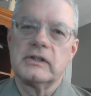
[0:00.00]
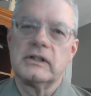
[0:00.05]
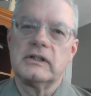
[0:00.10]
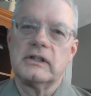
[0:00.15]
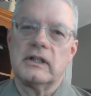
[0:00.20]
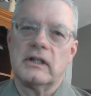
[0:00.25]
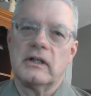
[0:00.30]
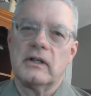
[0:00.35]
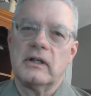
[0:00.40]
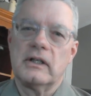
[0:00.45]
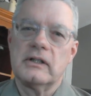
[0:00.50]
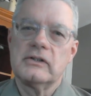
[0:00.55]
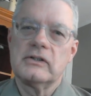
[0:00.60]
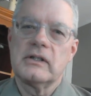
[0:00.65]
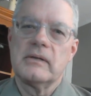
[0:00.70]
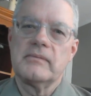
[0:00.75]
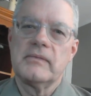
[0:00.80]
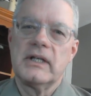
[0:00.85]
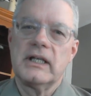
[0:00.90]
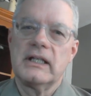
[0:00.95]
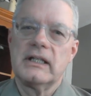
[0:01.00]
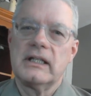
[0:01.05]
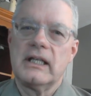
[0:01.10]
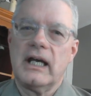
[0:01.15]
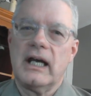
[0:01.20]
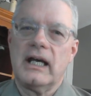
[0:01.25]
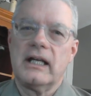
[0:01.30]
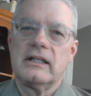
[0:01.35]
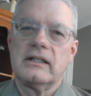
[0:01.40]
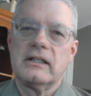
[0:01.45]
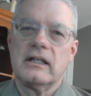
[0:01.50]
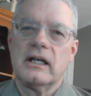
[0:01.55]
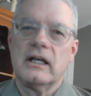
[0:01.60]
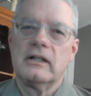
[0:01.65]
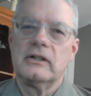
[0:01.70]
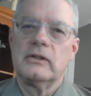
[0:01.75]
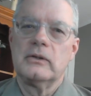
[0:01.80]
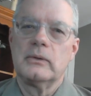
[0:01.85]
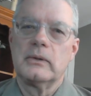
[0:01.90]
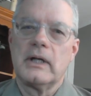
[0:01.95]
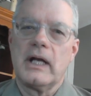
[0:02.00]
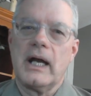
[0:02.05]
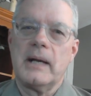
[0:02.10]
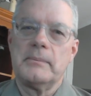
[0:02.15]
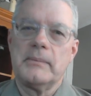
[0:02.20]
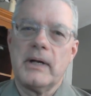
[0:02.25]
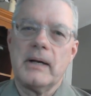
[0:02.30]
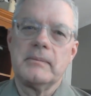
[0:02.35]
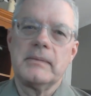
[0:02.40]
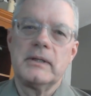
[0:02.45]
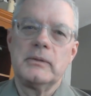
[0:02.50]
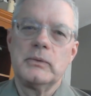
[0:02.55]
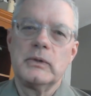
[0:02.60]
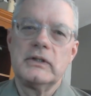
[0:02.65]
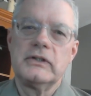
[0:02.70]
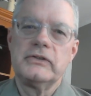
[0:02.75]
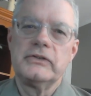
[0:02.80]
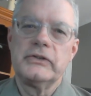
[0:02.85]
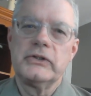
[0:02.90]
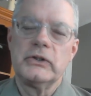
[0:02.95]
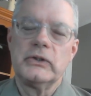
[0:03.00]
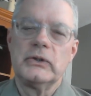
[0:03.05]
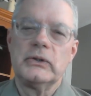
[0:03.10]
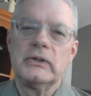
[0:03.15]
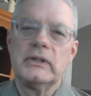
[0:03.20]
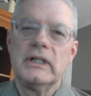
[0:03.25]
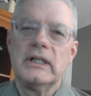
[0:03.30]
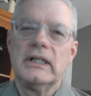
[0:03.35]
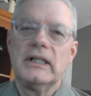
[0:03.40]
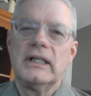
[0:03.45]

to dinner, something that uh, you and I probably wouldn't do.